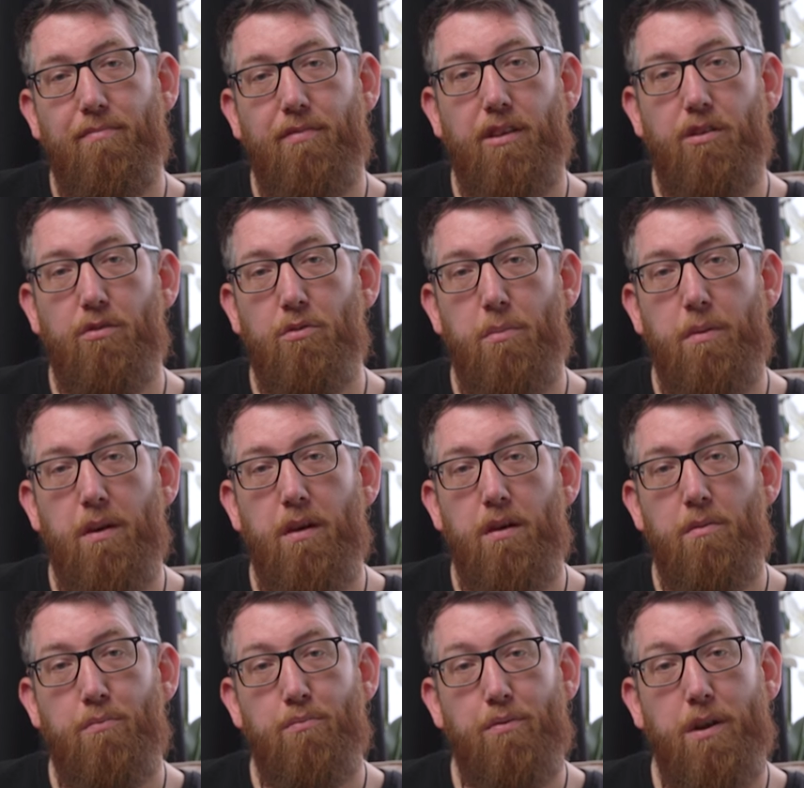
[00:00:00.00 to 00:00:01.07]
this would
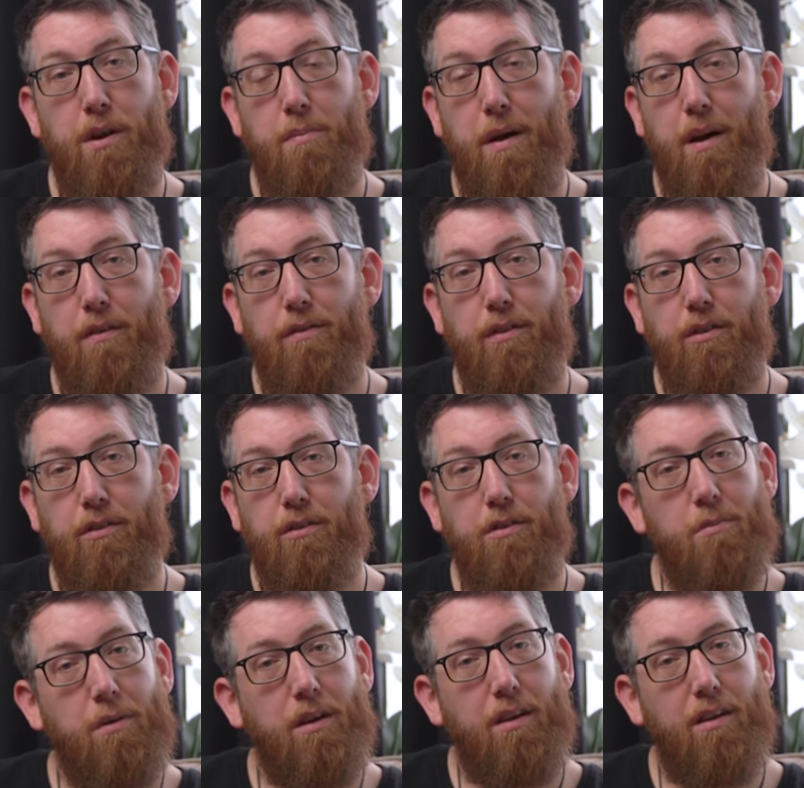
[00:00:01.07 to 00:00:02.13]
be pretty Pennyfield to
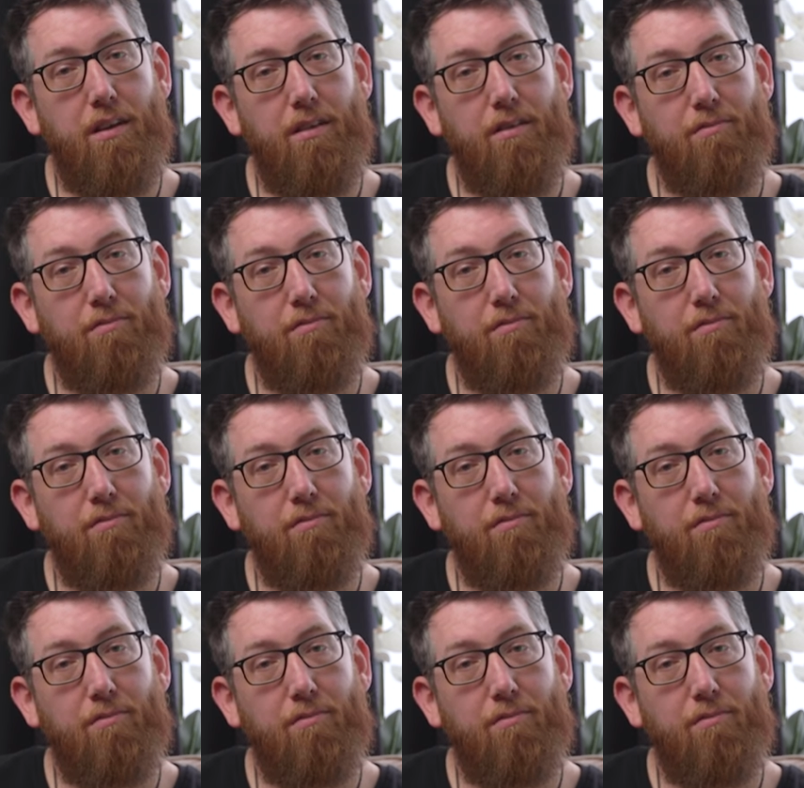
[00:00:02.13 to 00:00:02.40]
me.